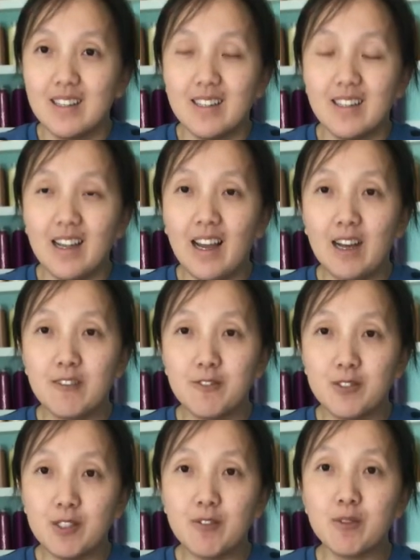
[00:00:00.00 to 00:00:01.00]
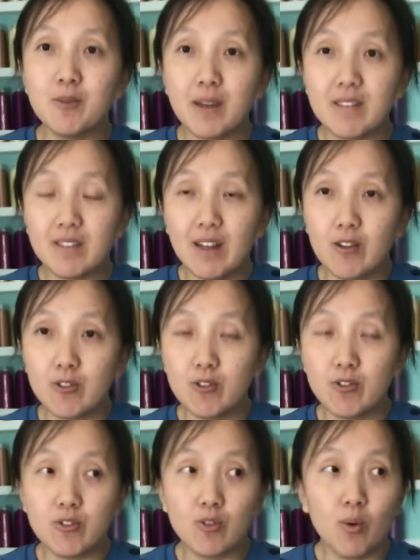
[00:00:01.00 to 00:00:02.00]
have different ways of how to
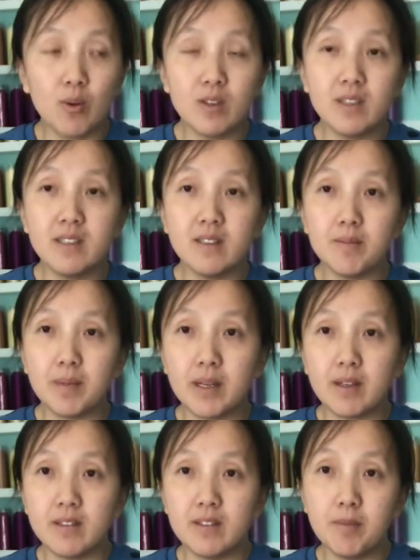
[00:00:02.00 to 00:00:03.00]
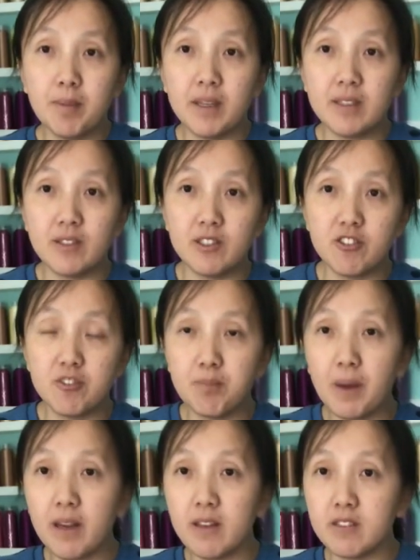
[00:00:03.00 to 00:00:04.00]
store it, because depend on their
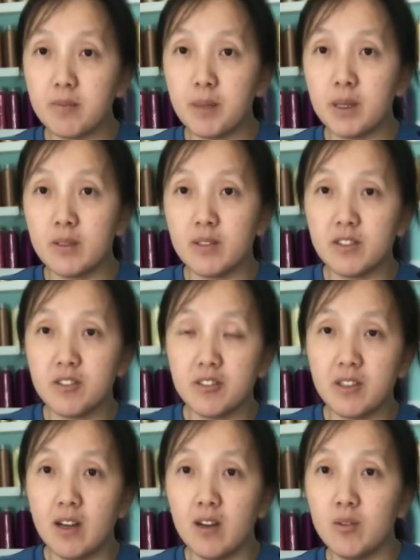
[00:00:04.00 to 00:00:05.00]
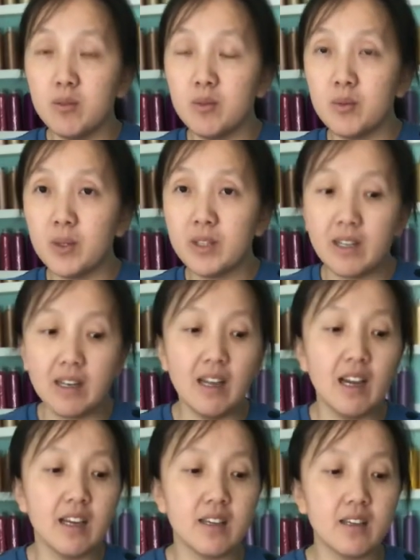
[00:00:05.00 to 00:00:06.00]
space, depend on their style and what they
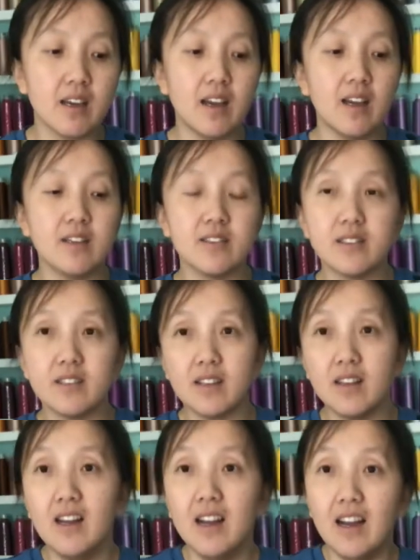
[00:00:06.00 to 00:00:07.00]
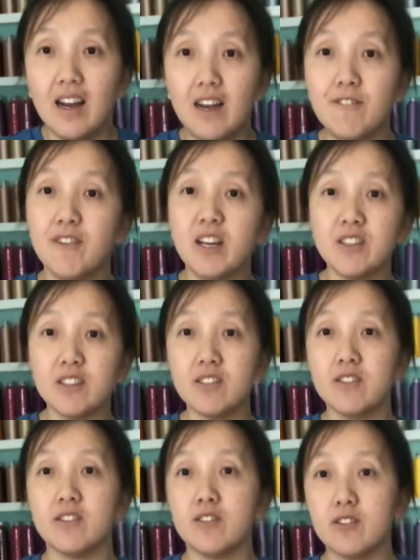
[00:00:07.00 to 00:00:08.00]
like. And I find
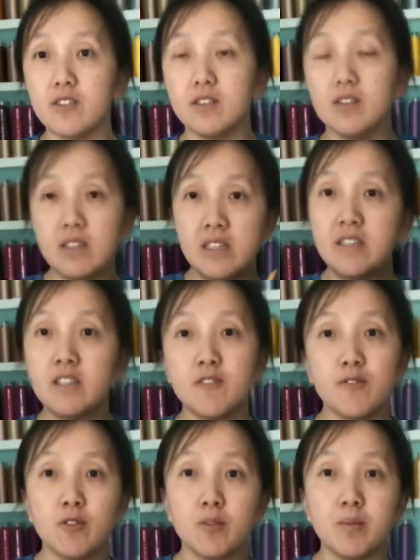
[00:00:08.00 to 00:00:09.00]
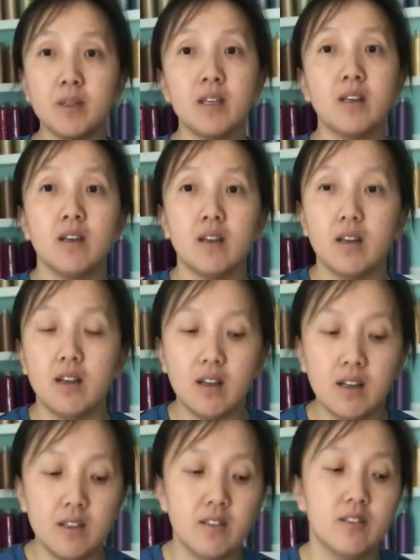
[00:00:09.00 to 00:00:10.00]
this is easy for me
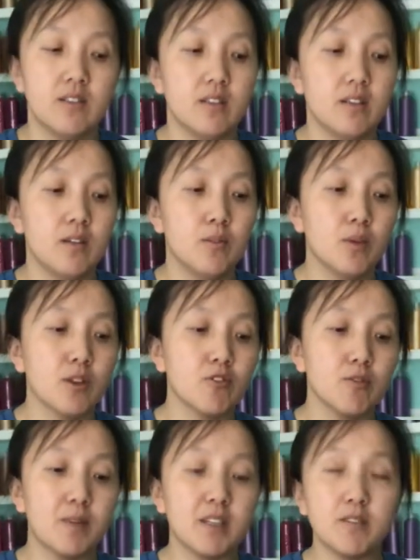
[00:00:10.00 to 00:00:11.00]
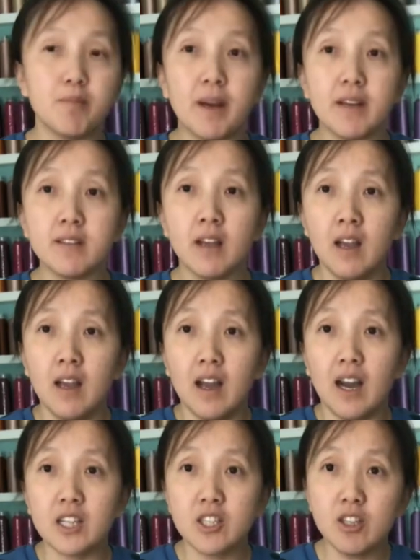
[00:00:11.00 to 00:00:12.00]
and it works for my space.
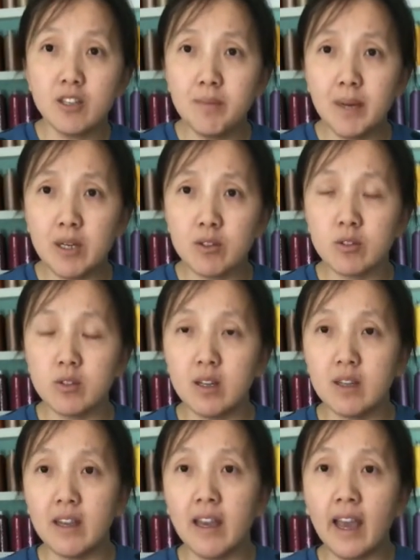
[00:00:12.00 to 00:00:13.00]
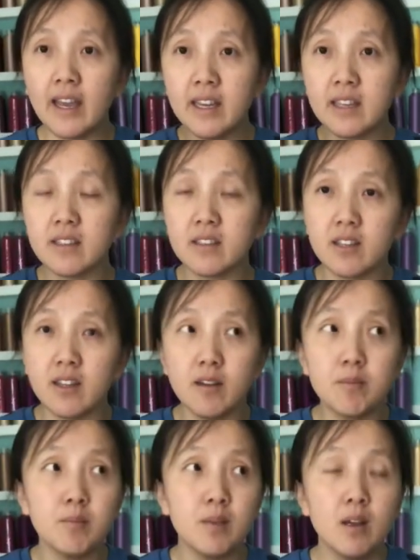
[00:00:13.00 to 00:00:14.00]
I thought about hanging them